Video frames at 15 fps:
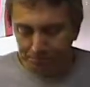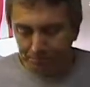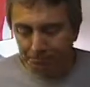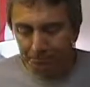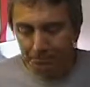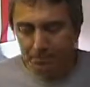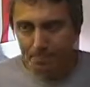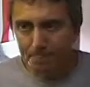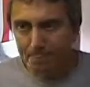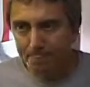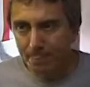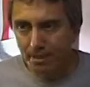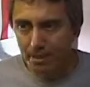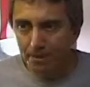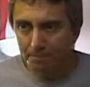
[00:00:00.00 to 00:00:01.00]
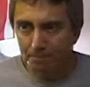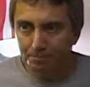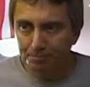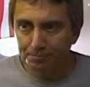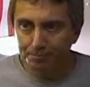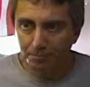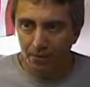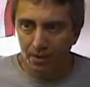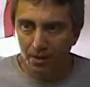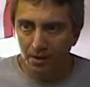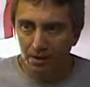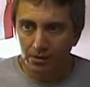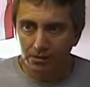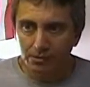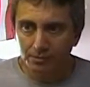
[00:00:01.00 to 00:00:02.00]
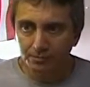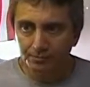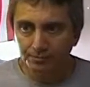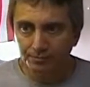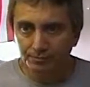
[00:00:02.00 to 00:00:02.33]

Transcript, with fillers: by the companies for doing chemotherapy?